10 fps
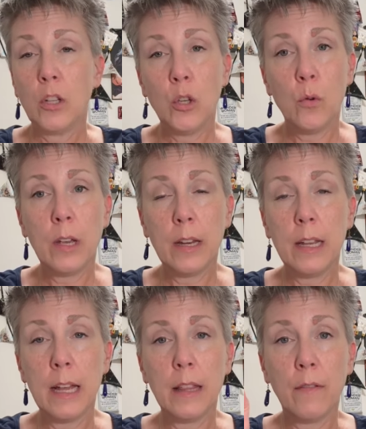You can
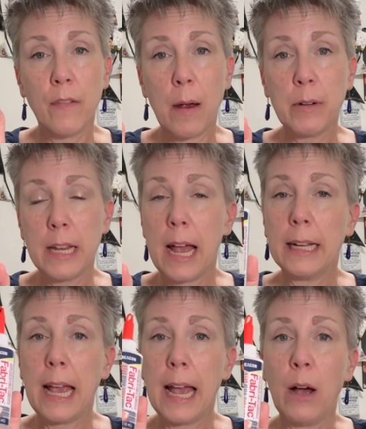get the
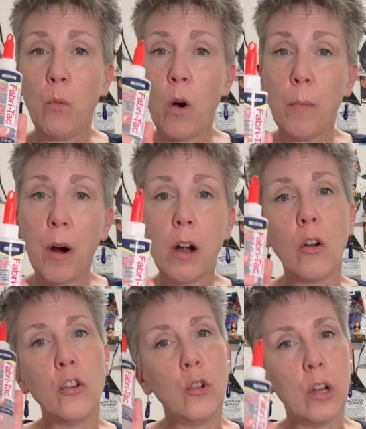Fabri-Tac at Walmart or
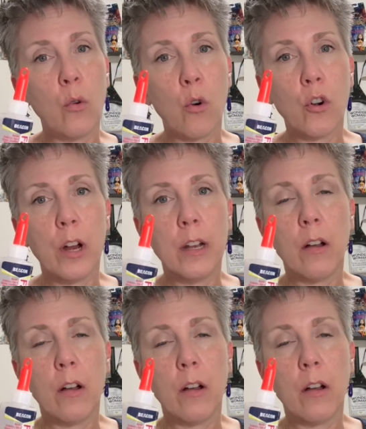you can order it